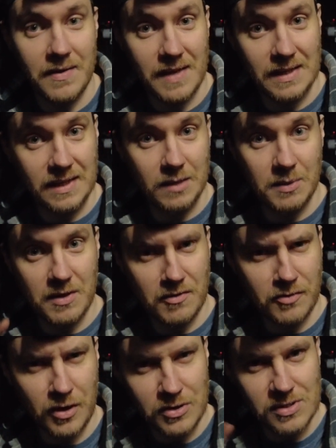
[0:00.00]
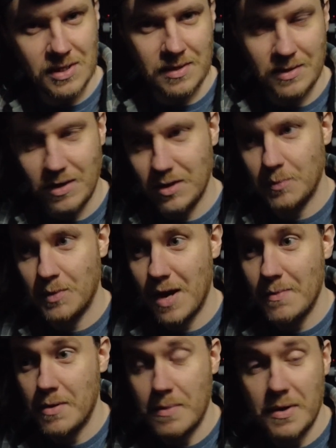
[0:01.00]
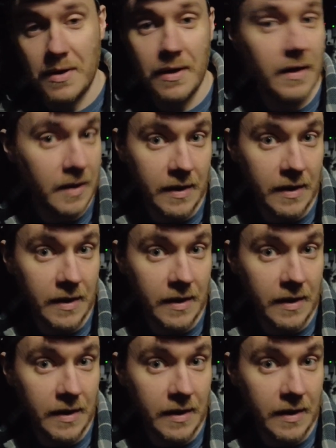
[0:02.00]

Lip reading: and that little bit of frosting on the primary mirror